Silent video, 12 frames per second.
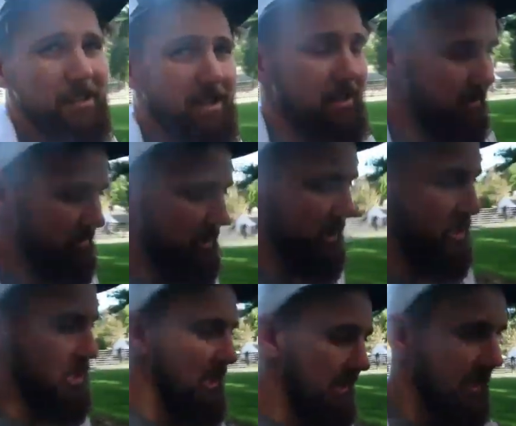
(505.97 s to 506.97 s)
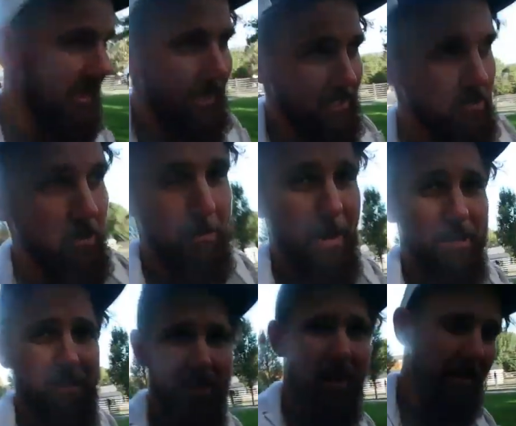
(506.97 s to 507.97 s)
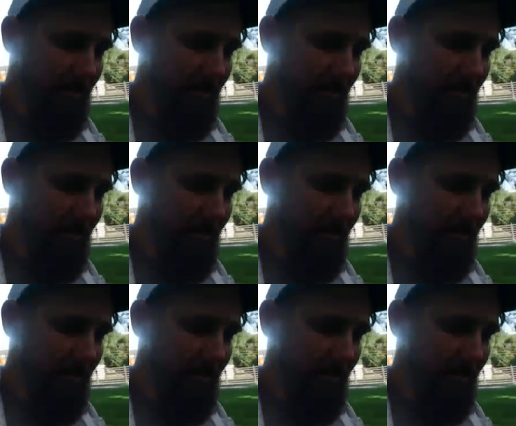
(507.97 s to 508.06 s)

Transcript: to dig our ditch to get the electric back to the